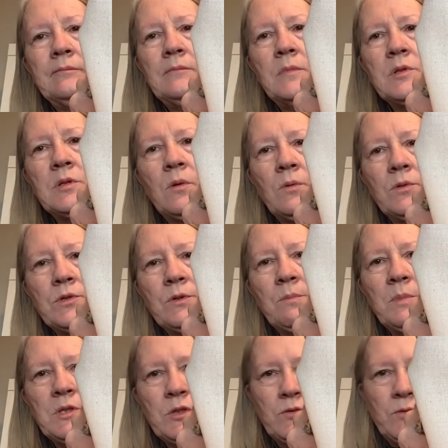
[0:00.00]
scores of
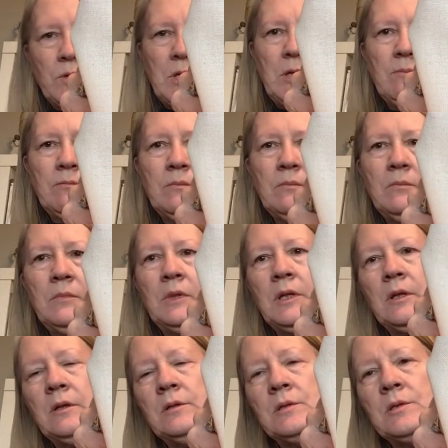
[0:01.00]
mystery
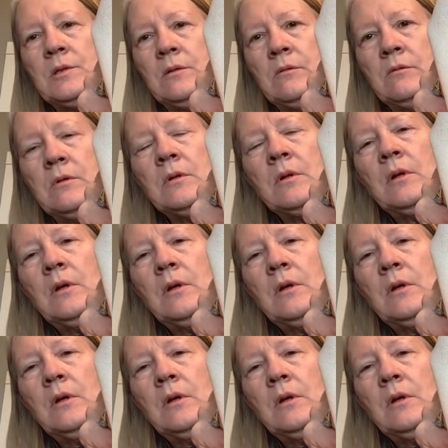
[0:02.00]
linens, and